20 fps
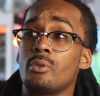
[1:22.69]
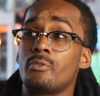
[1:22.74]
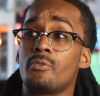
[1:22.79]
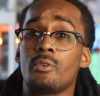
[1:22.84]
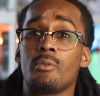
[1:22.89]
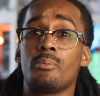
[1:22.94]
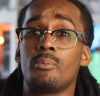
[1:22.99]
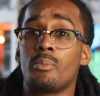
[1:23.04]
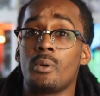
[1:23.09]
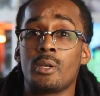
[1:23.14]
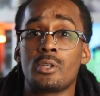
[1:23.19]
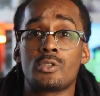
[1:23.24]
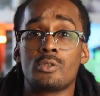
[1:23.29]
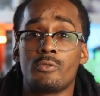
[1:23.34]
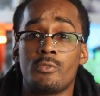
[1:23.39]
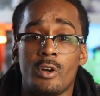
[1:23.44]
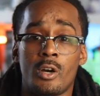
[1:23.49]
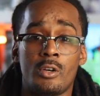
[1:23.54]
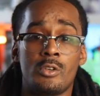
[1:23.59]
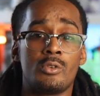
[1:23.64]
If it brings you
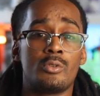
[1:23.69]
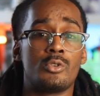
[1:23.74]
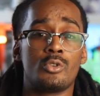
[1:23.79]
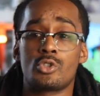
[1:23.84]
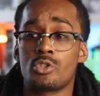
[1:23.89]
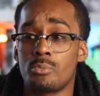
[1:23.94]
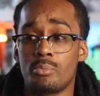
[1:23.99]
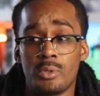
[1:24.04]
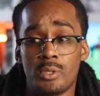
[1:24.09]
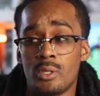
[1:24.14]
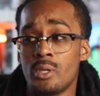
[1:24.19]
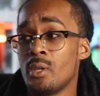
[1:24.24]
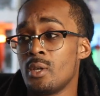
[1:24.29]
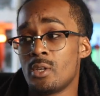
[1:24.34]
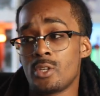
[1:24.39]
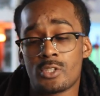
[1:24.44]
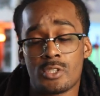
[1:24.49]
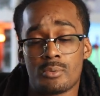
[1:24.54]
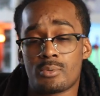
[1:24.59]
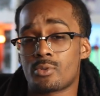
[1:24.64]
value, you should be
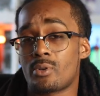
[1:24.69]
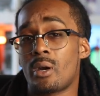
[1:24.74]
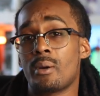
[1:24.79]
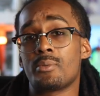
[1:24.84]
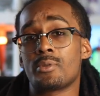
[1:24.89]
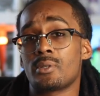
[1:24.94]
subscribing